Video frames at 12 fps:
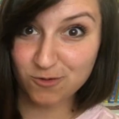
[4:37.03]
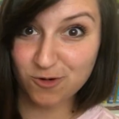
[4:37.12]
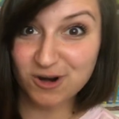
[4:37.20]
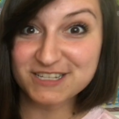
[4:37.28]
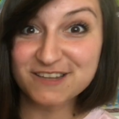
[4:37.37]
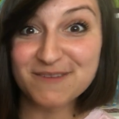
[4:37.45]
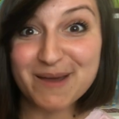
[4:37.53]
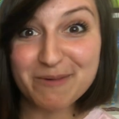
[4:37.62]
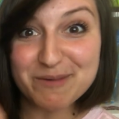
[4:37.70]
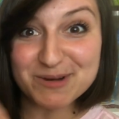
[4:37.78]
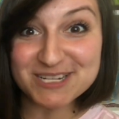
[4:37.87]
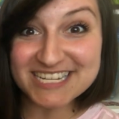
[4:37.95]
Or as a
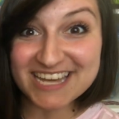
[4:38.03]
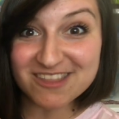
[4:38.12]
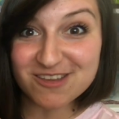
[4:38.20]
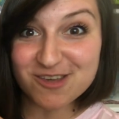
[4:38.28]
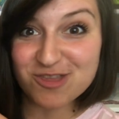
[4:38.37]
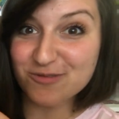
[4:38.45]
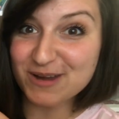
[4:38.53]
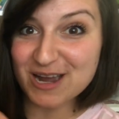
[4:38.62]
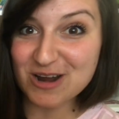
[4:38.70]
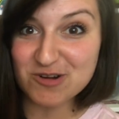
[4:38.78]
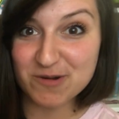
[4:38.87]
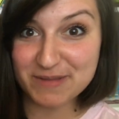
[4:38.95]
family, put together the
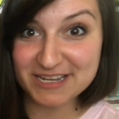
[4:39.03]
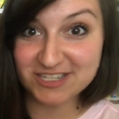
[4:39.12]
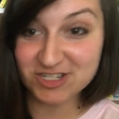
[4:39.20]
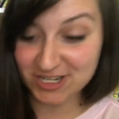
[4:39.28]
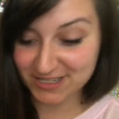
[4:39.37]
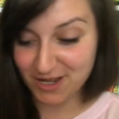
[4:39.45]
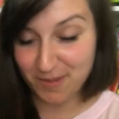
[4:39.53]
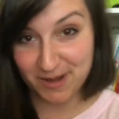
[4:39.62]
300-piece jigsaw